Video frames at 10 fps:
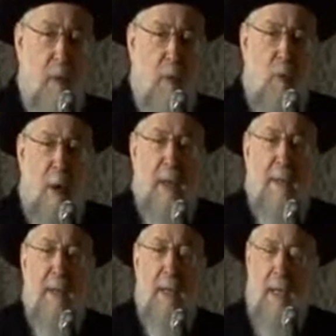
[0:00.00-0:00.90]

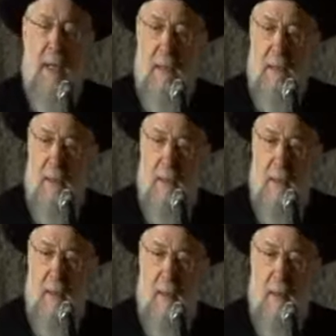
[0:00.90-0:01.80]
One day,
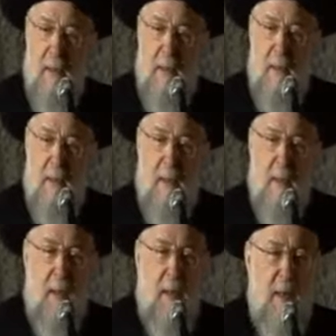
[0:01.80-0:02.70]

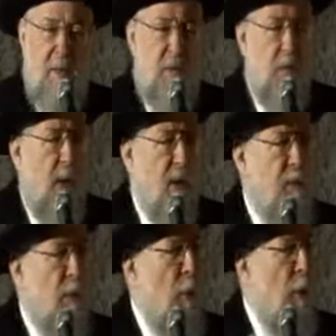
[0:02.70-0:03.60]
it's
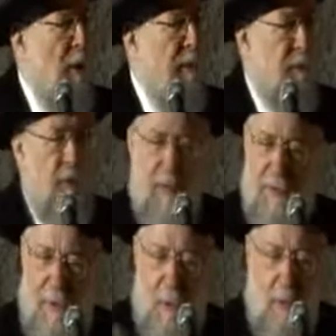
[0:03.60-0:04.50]
much more horrible
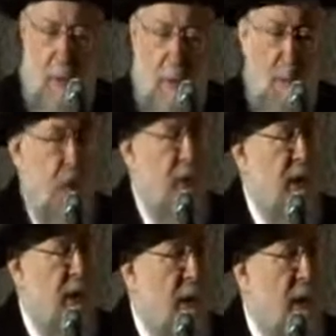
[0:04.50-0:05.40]
than the whole book
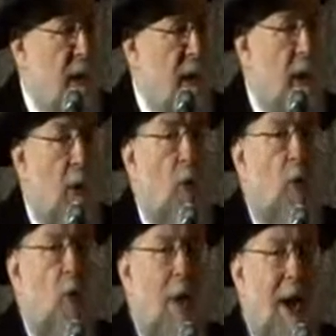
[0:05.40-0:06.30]
here.
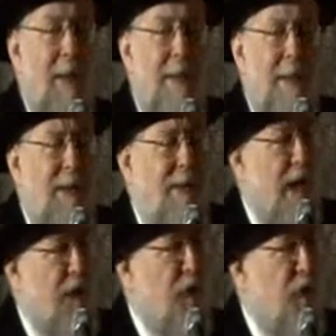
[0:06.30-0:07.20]
Why did it
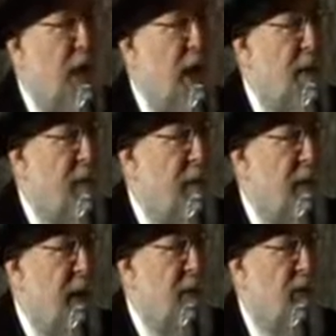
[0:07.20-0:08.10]
attract
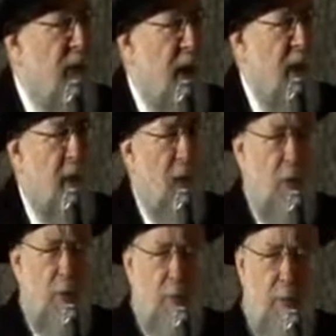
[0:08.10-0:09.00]
the entire
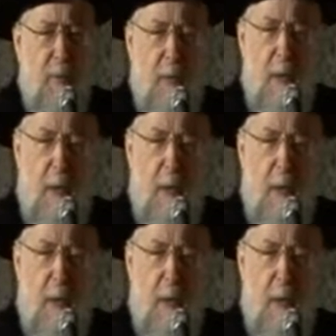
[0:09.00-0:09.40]
globe?